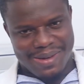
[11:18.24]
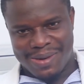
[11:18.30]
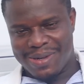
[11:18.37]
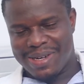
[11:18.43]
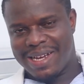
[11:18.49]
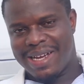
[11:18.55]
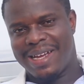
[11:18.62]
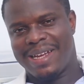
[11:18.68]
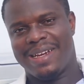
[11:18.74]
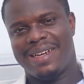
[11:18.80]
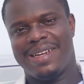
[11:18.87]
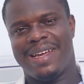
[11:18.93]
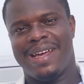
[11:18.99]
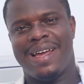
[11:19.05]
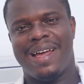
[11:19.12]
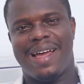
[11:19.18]
under
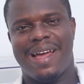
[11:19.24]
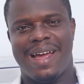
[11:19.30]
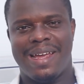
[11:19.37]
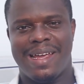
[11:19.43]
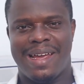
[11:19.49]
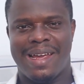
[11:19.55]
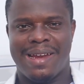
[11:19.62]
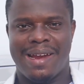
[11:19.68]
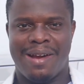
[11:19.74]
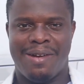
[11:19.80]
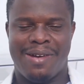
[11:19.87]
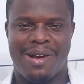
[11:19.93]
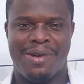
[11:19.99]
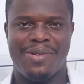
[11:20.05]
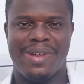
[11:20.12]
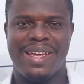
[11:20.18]
the
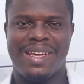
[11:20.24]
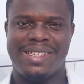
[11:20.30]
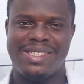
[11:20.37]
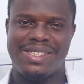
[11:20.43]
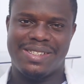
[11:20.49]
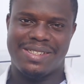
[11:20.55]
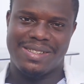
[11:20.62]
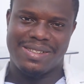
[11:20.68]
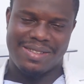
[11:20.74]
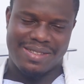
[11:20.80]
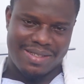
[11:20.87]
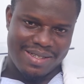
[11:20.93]
IIRRH